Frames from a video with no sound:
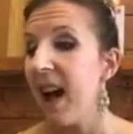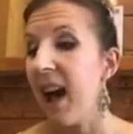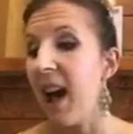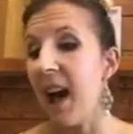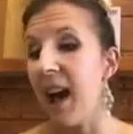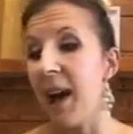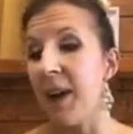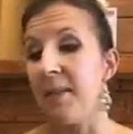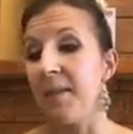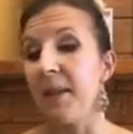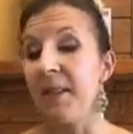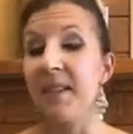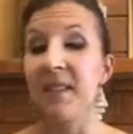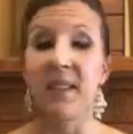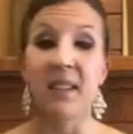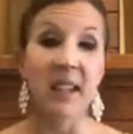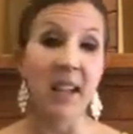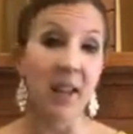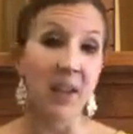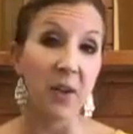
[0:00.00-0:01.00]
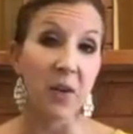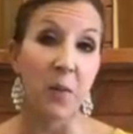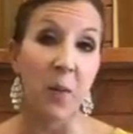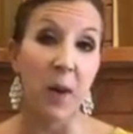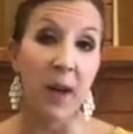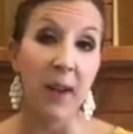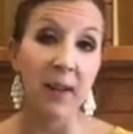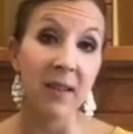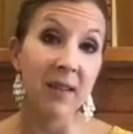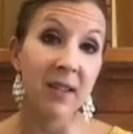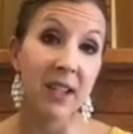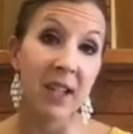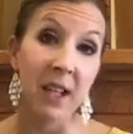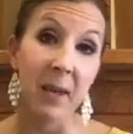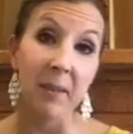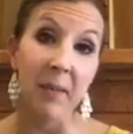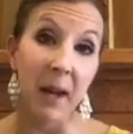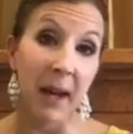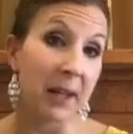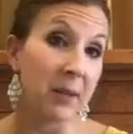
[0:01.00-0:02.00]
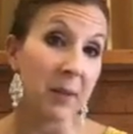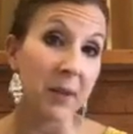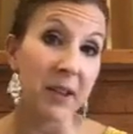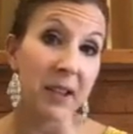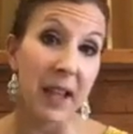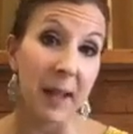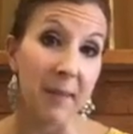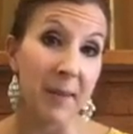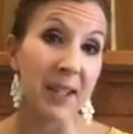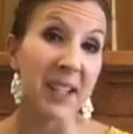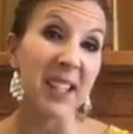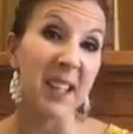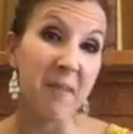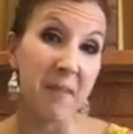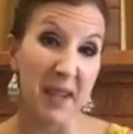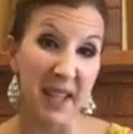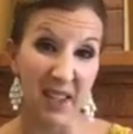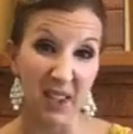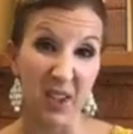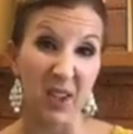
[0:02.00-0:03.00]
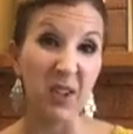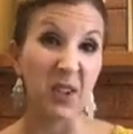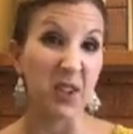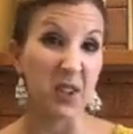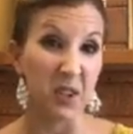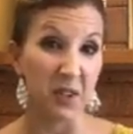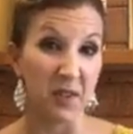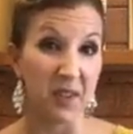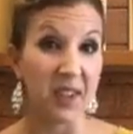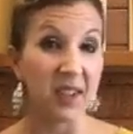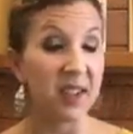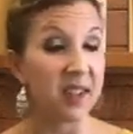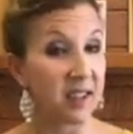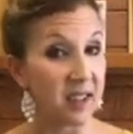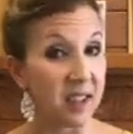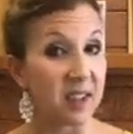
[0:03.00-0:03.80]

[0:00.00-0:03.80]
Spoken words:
This is another one to combine with lemon to mist on surfaces.